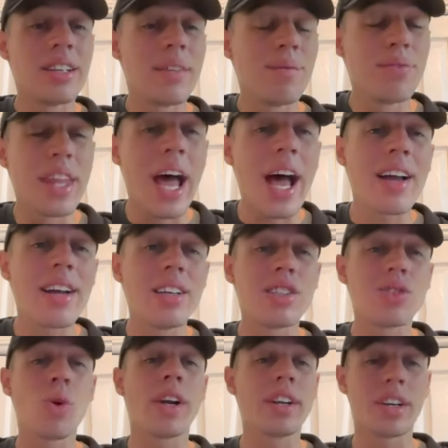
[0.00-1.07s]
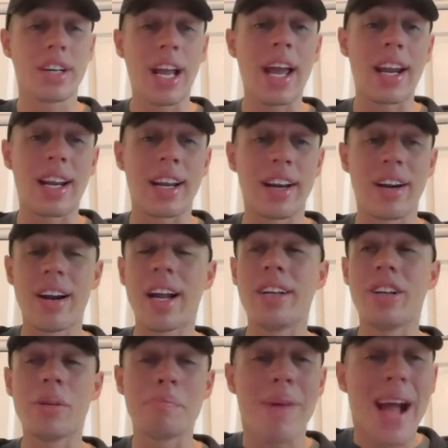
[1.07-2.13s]
That is what you're getting here, and
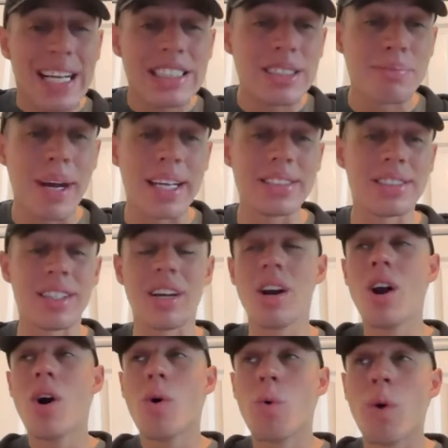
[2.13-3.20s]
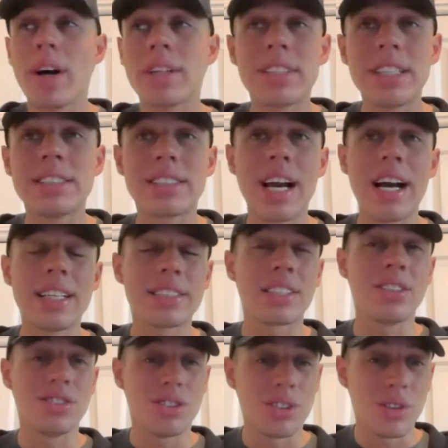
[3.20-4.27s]
you're maximizing what these guys
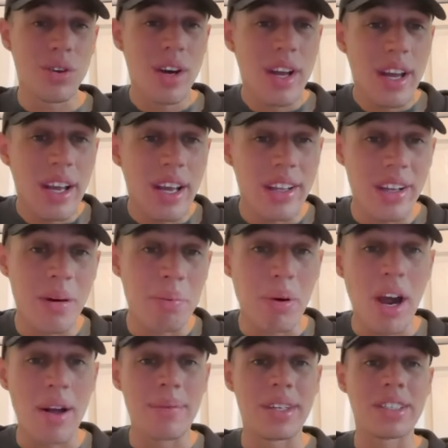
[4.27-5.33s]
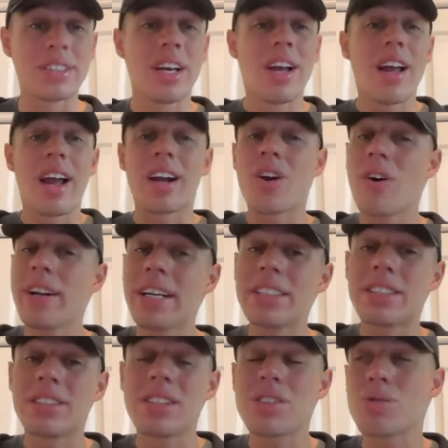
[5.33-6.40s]
can do in their prime years. And going
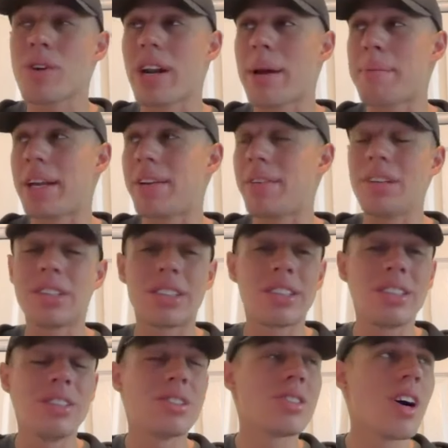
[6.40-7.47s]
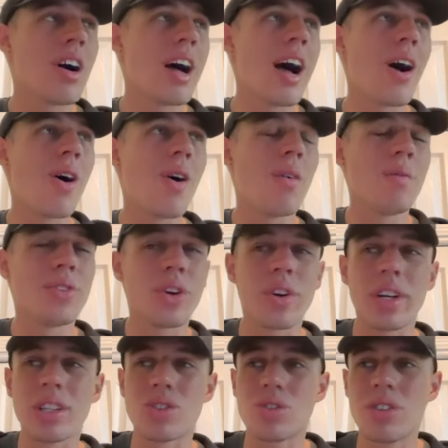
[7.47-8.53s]
into this one, I mean, you saw how
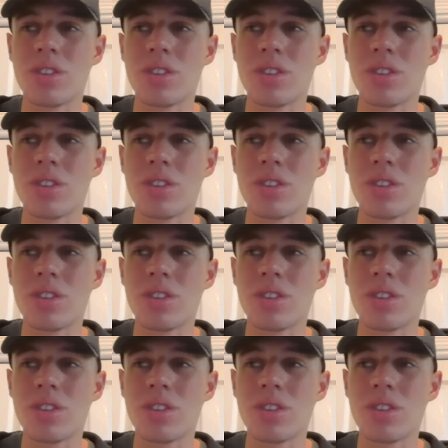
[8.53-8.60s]
during